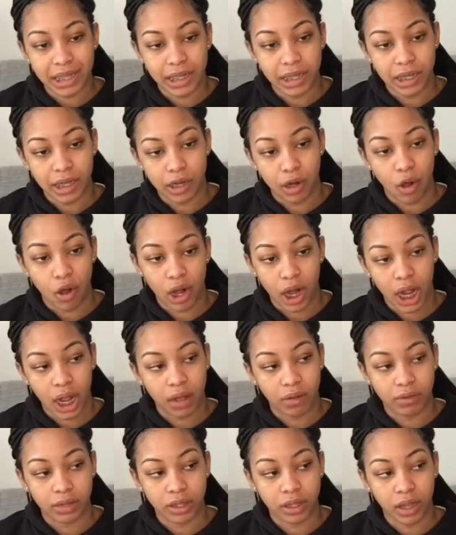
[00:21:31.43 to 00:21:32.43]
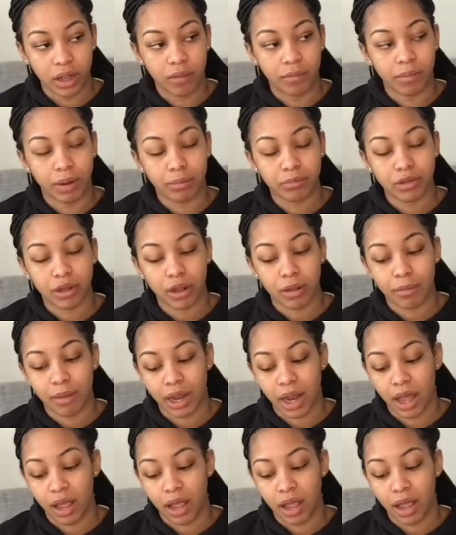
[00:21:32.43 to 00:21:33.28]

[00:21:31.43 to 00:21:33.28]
and all that other stuff. But I'm talking about like,